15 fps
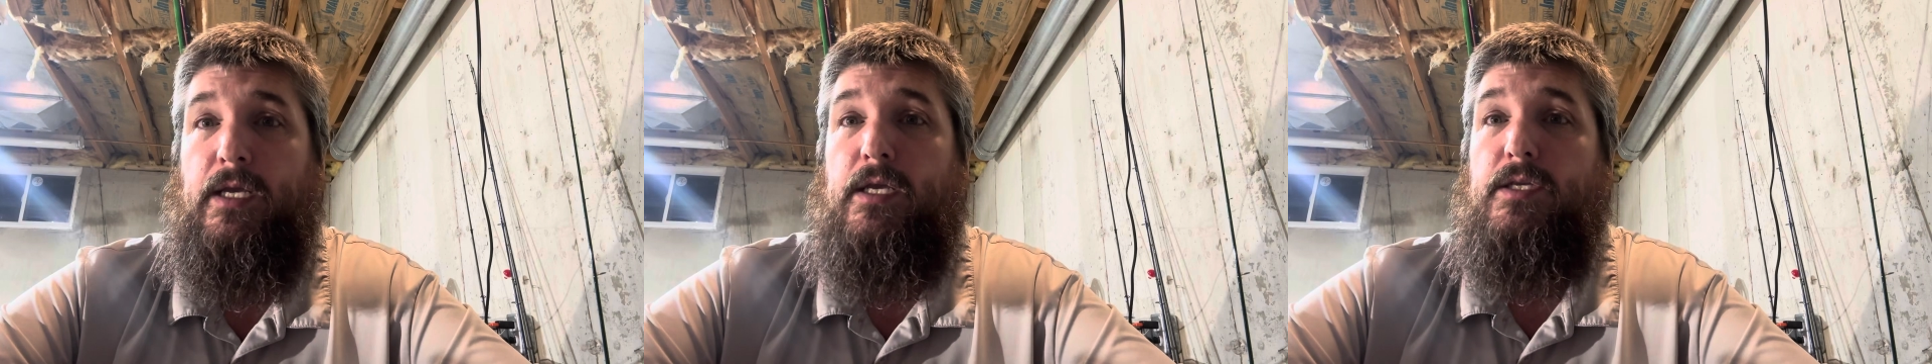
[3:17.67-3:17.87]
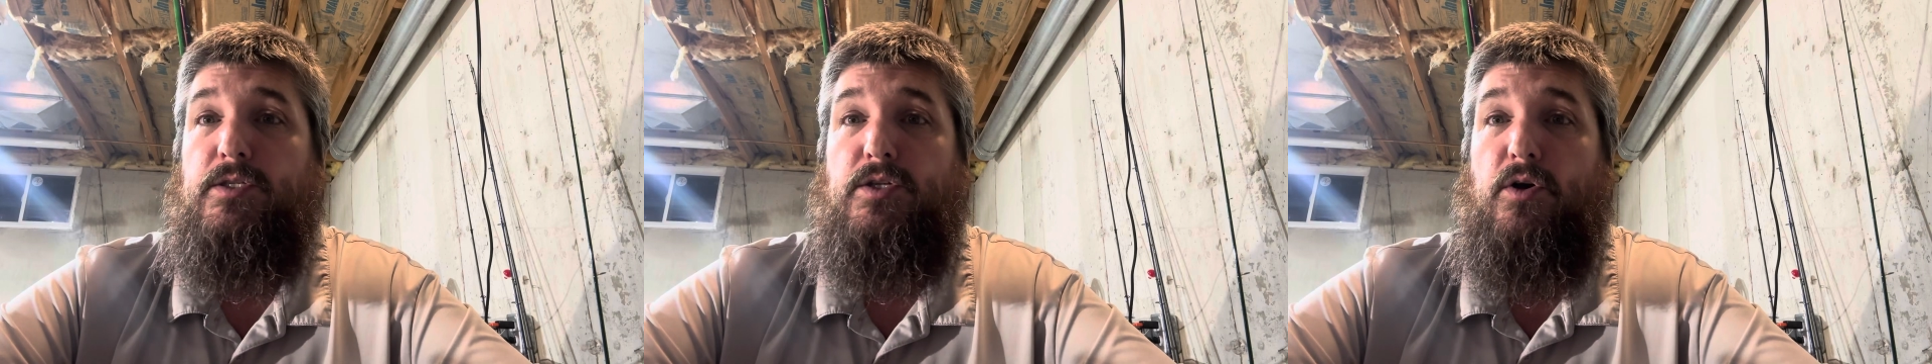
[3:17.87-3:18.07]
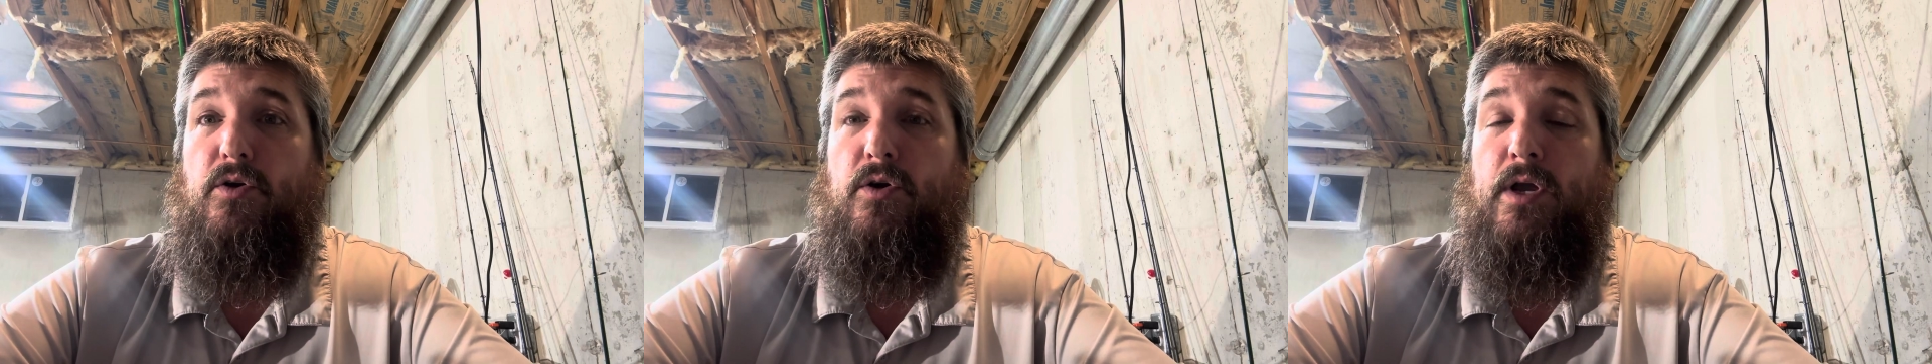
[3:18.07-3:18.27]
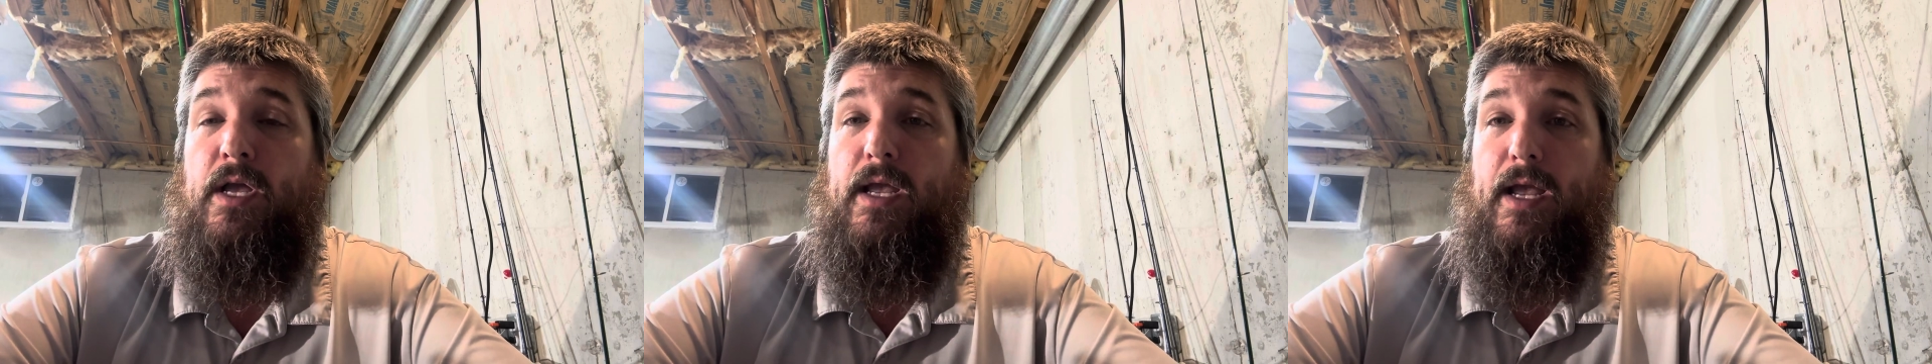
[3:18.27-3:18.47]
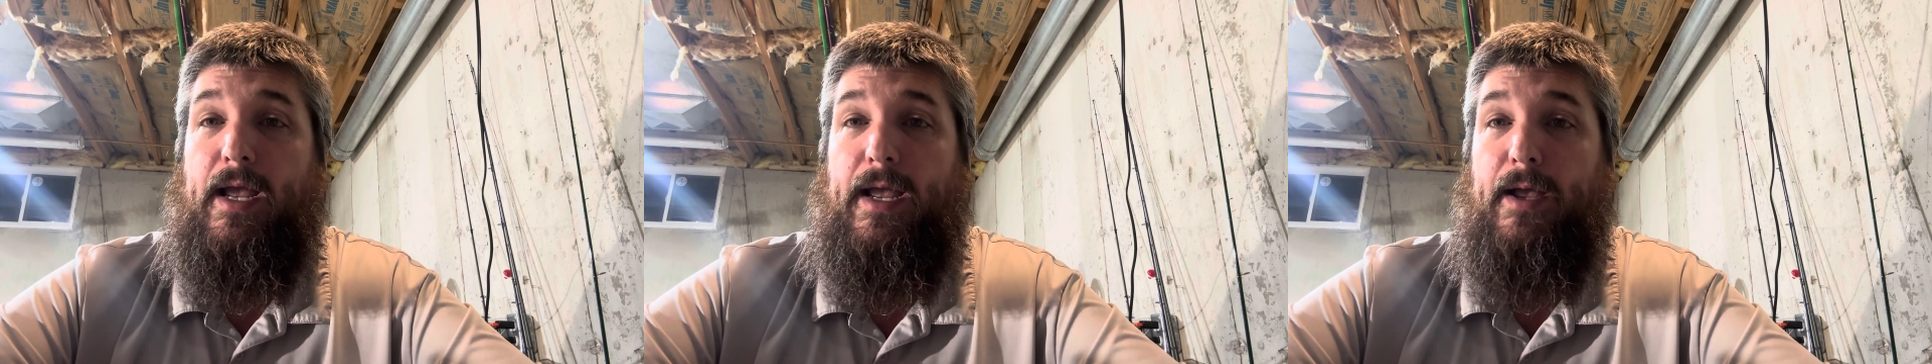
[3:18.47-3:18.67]
So
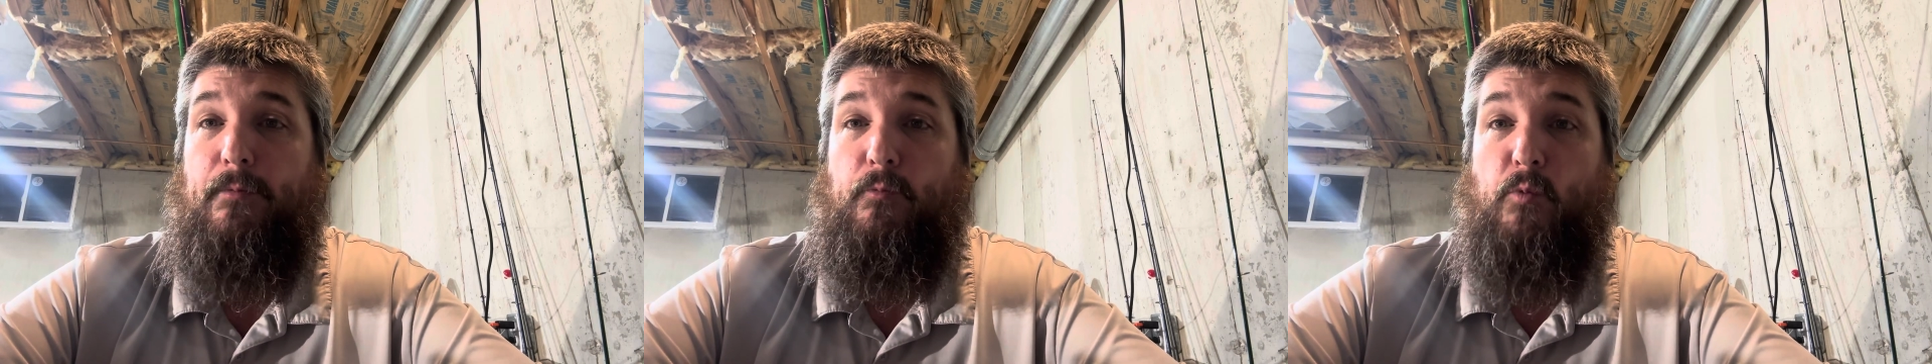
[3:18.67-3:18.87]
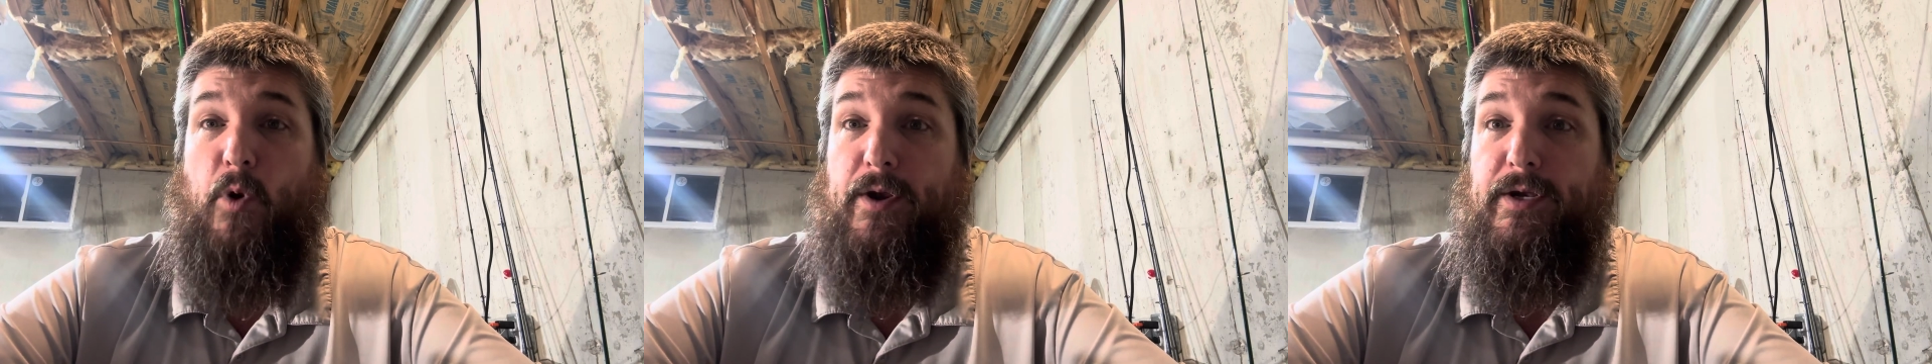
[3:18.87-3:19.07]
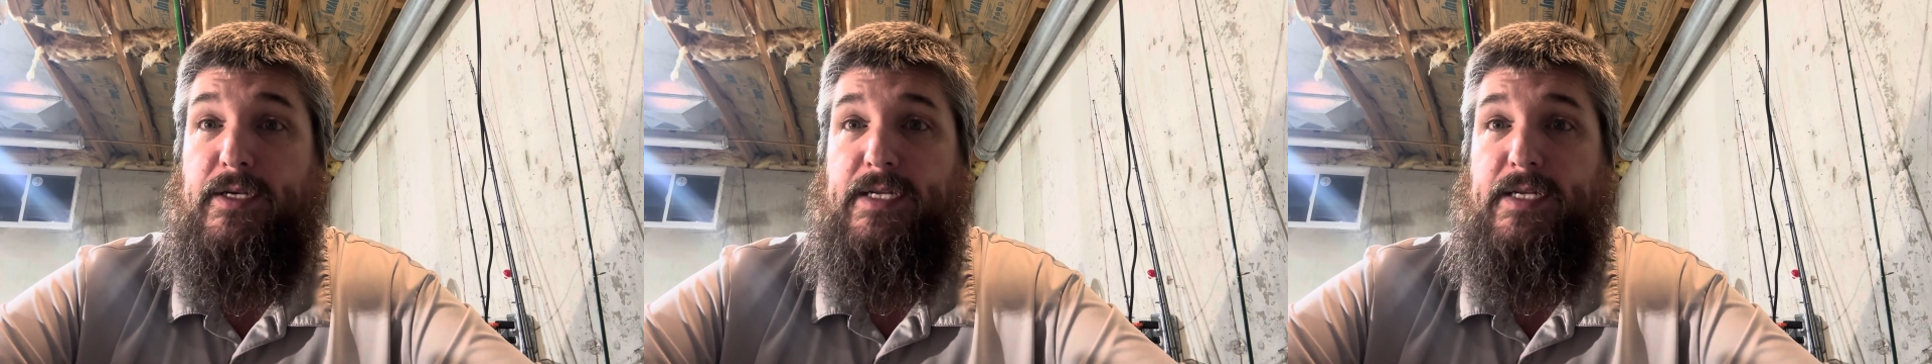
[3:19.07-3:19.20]
at $1 to